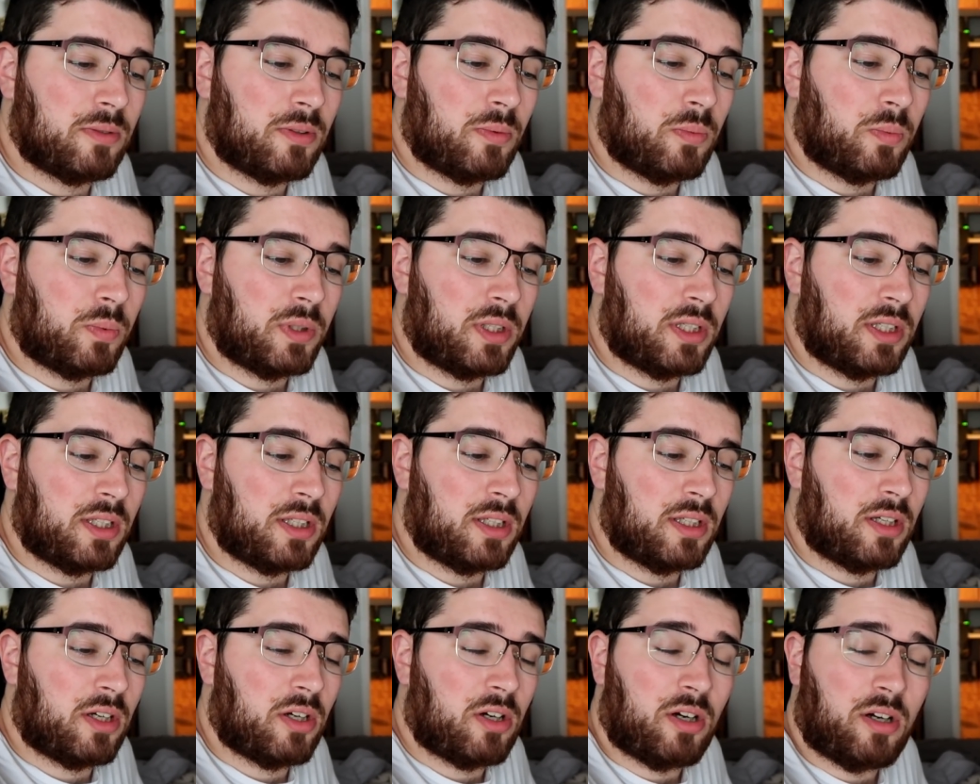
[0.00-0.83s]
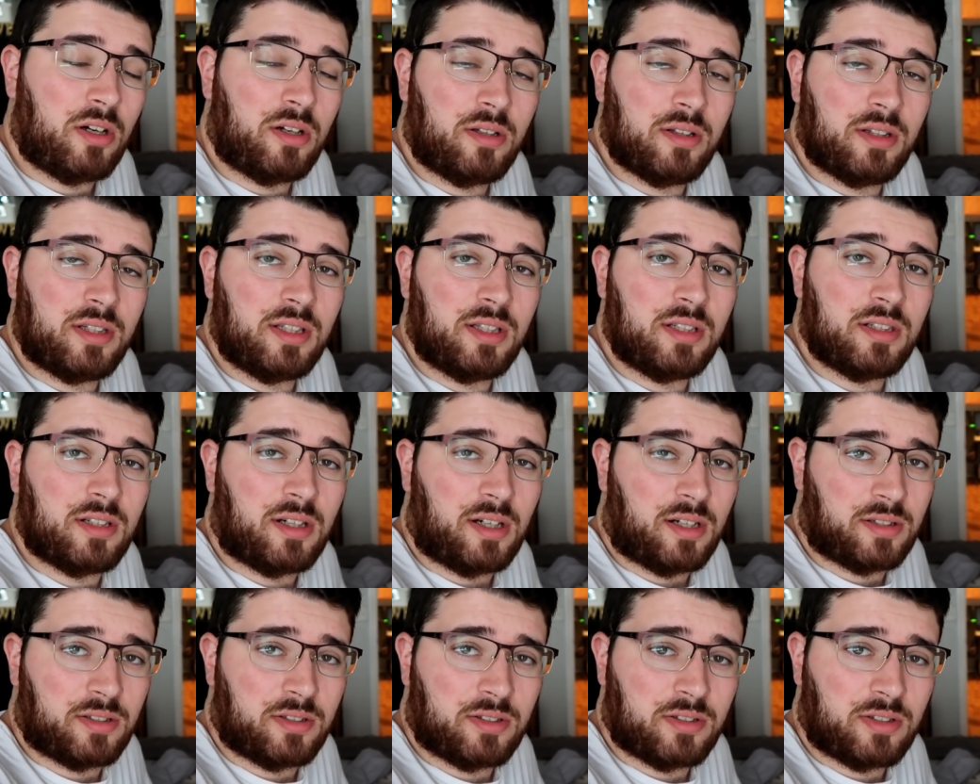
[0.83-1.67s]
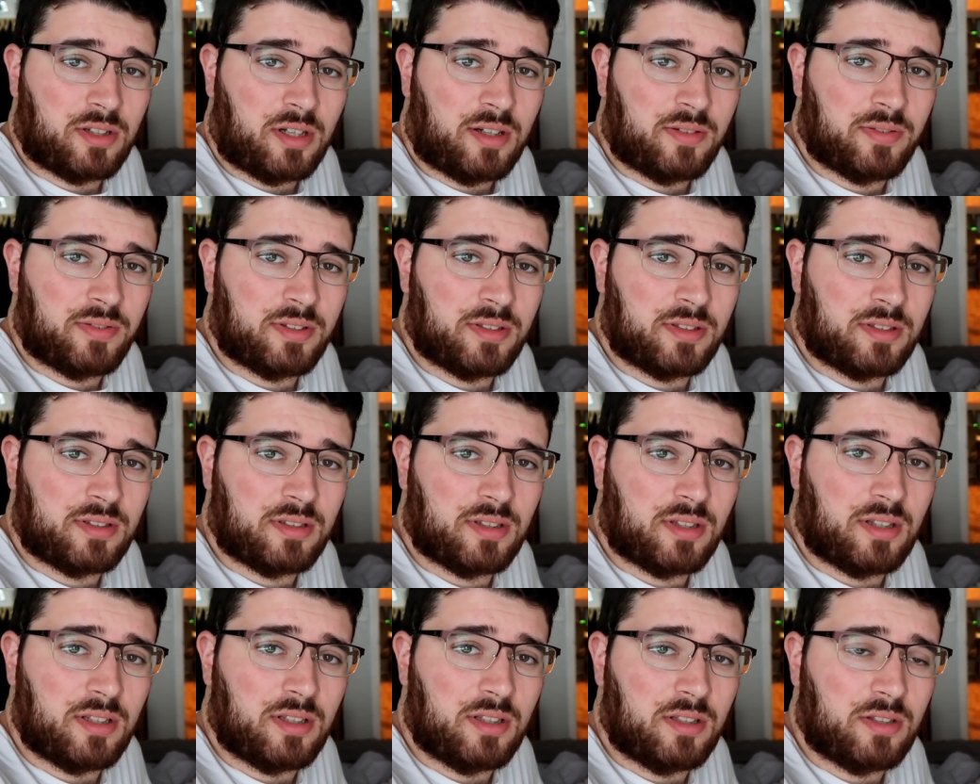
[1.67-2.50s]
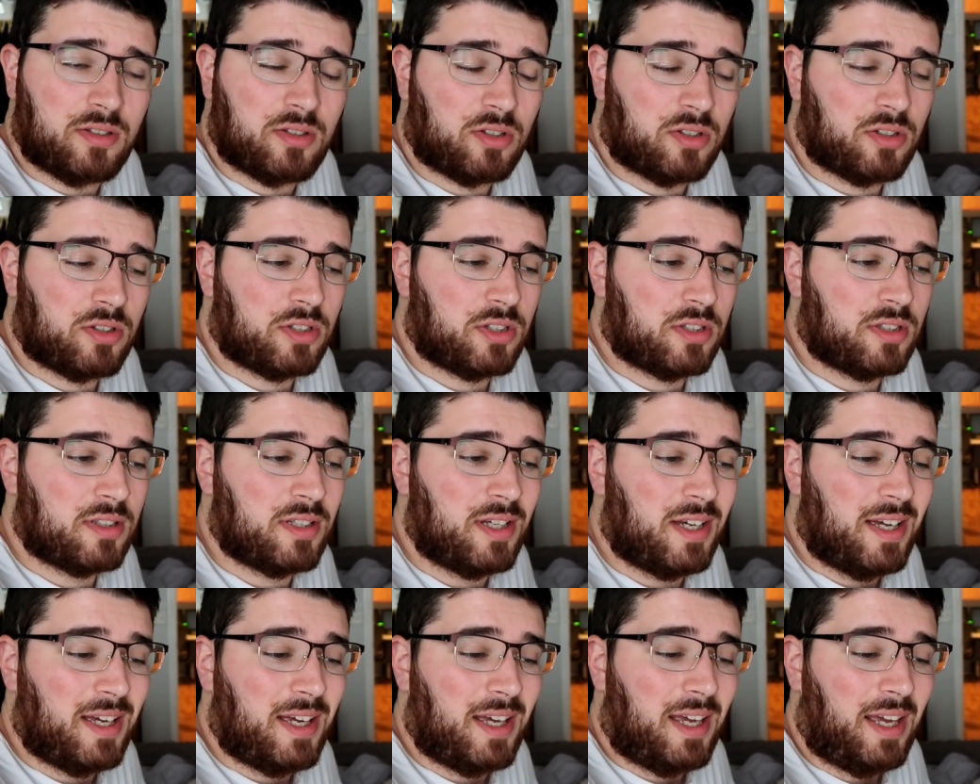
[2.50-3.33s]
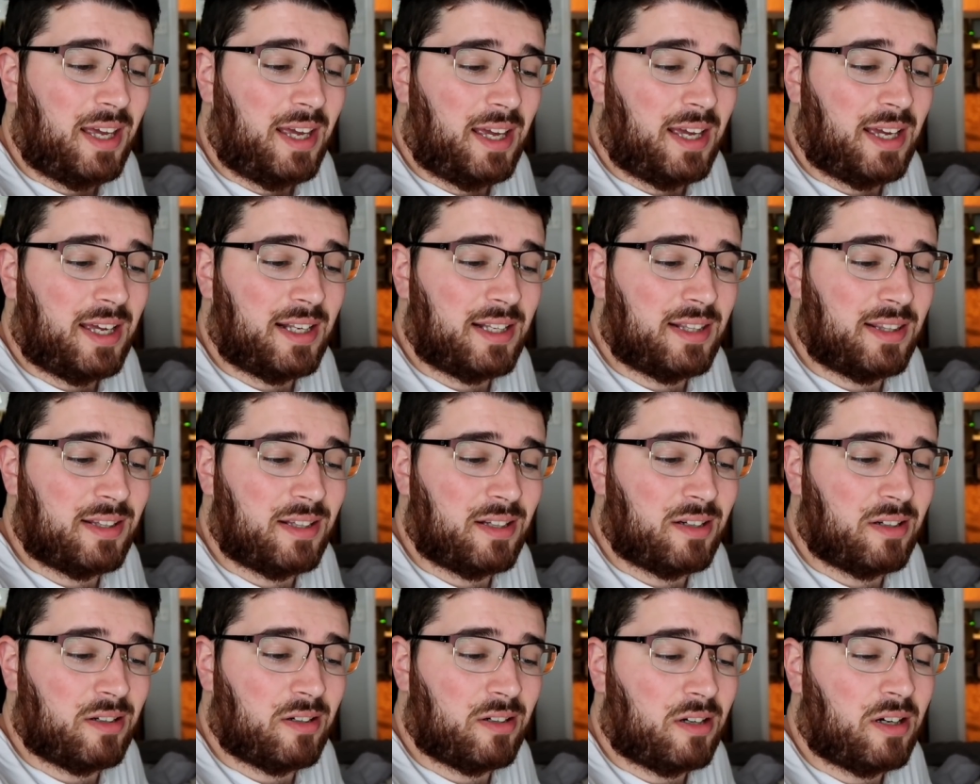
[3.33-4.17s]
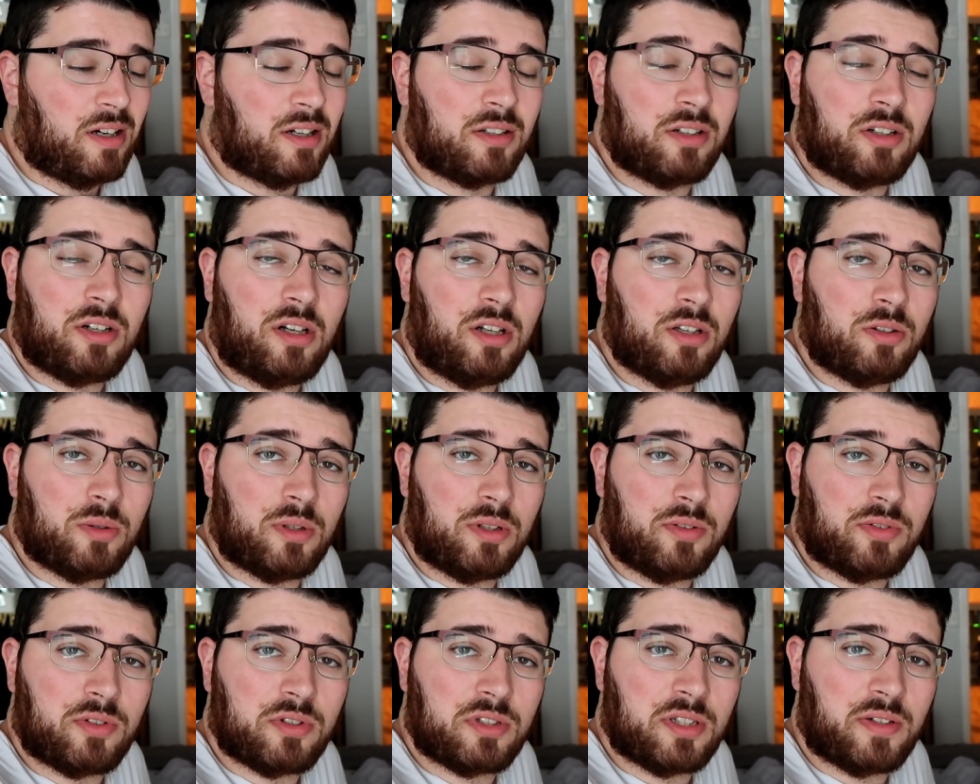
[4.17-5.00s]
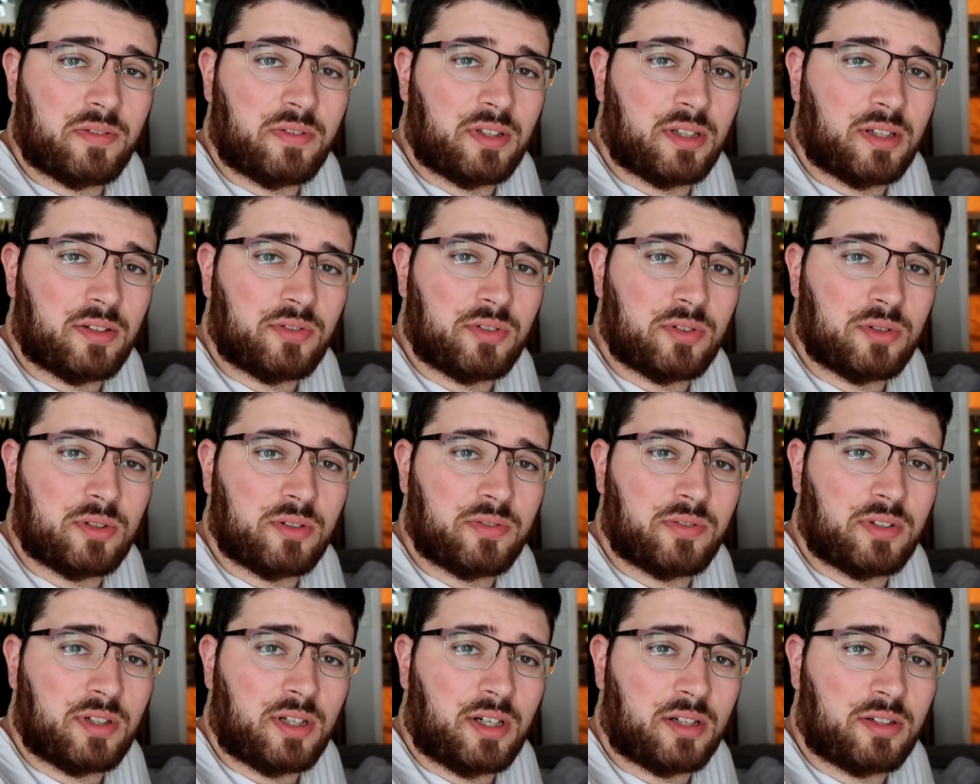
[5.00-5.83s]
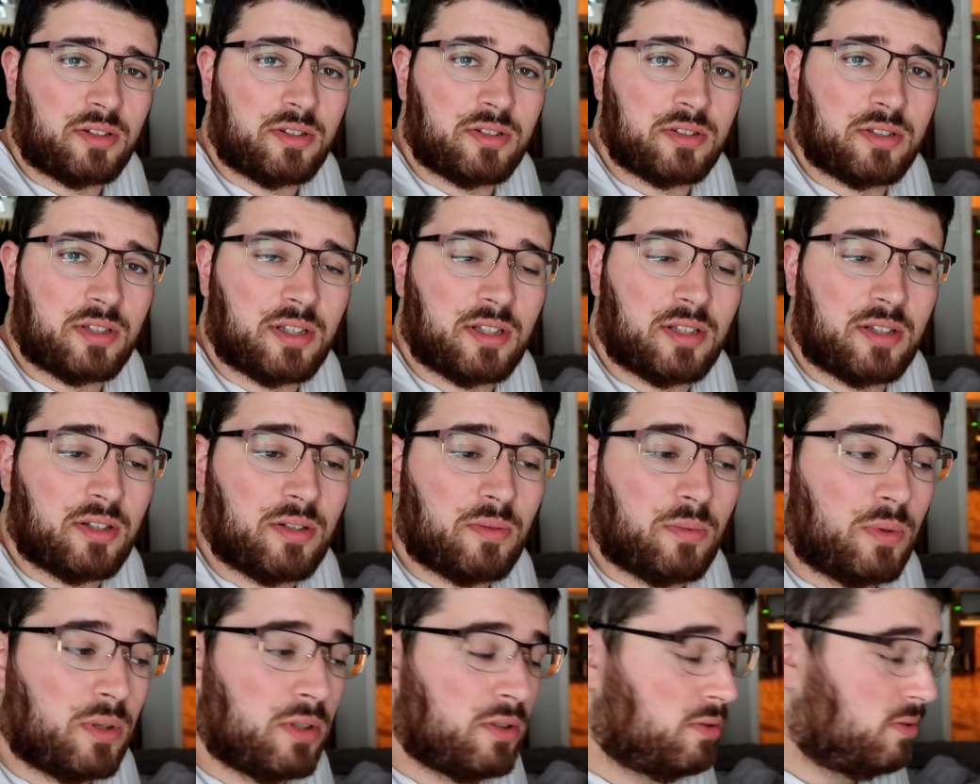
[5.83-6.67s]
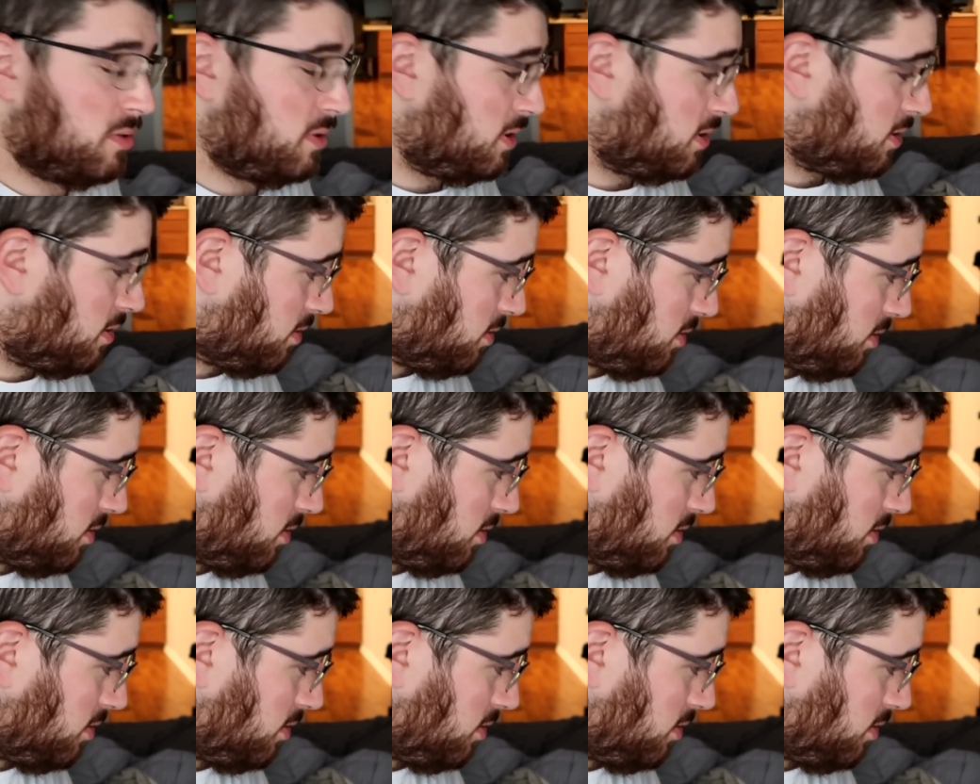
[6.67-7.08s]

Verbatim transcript: we called the doctor's office, the surgeon, and they're on call twenty-four seven. They have two different doctors, and the one who did her